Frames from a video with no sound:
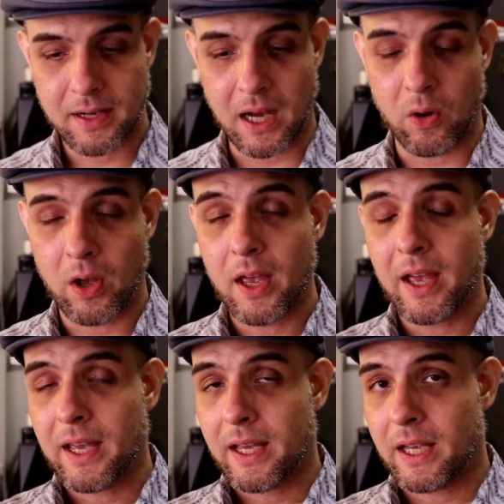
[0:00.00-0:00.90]
Now,
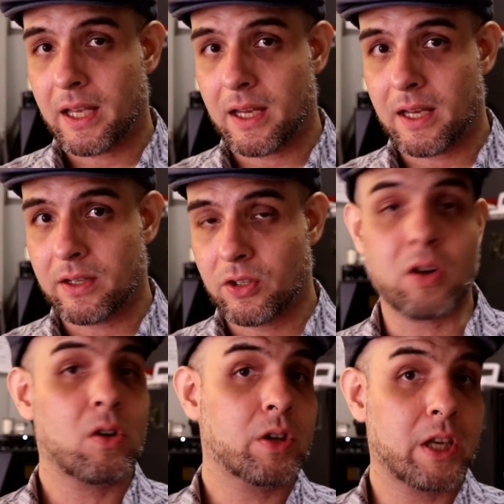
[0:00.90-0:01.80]

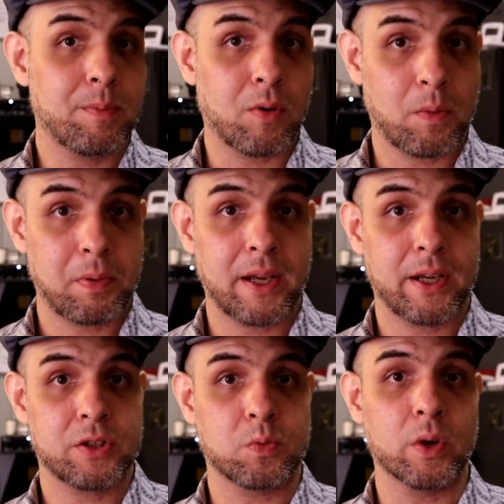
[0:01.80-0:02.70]
not all keyboard
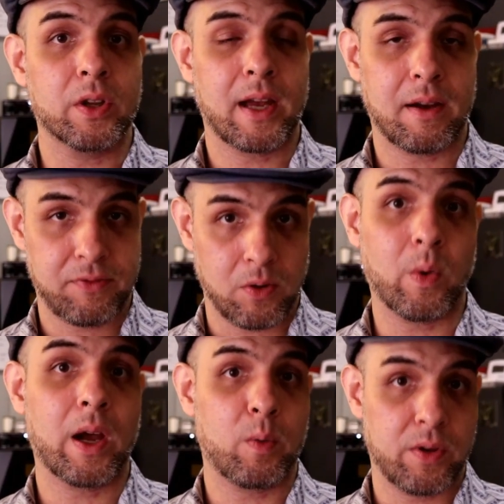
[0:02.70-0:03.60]
players will have the
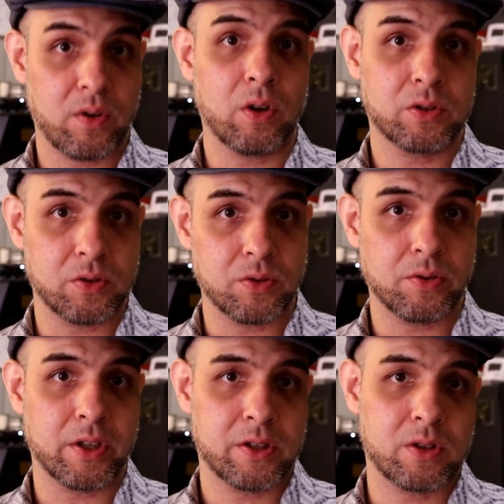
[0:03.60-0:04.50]
wherewithal to
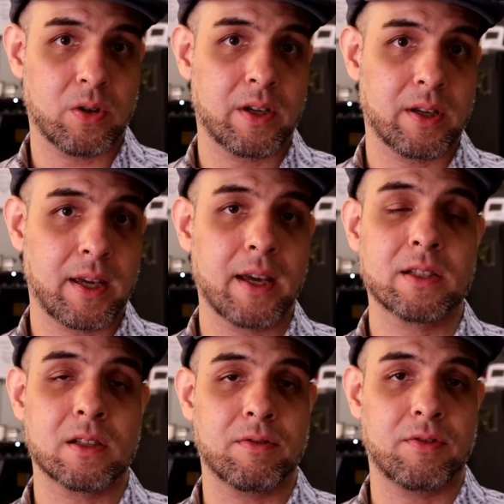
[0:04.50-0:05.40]
do this. So in the
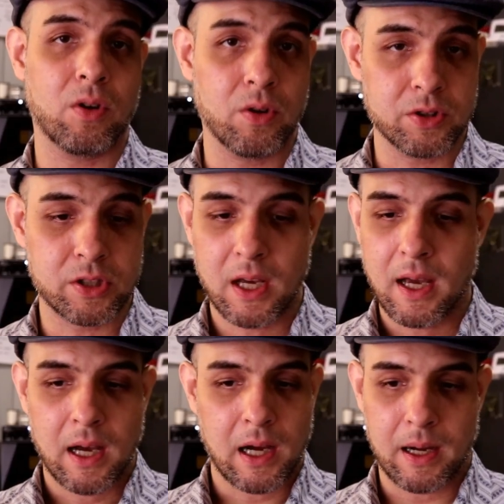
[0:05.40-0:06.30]
case of those,
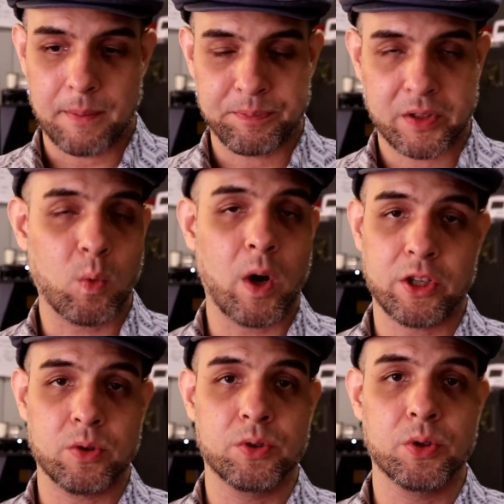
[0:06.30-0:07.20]

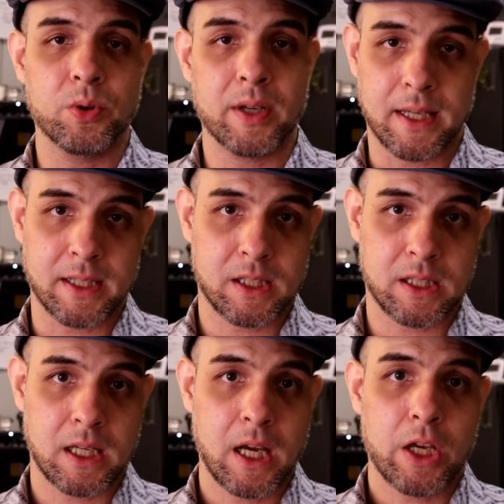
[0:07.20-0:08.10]
what you do
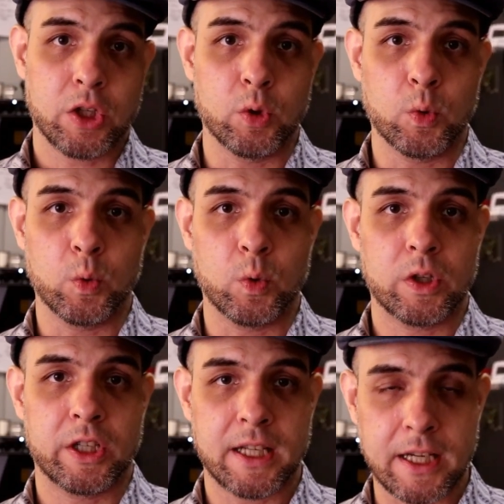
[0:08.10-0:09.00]
is you
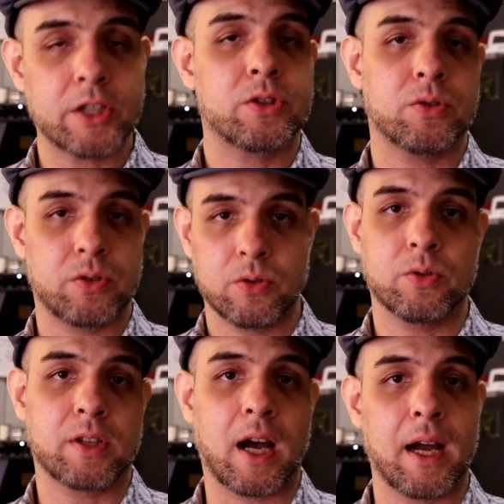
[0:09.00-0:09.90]
need to
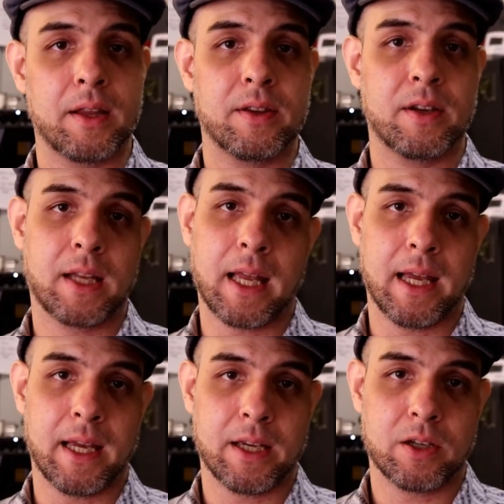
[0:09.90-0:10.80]
use either
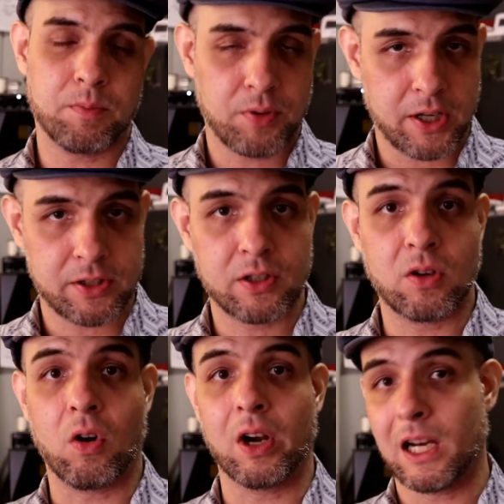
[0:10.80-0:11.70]
a compressor
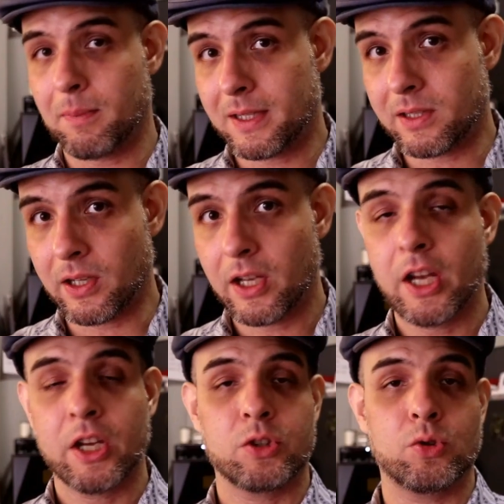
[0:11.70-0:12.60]
or limiter
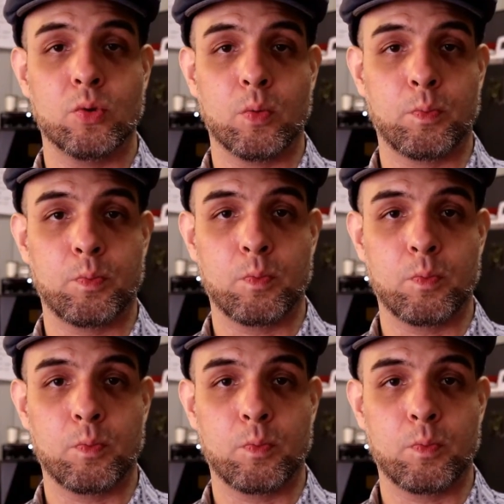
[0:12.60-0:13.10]
to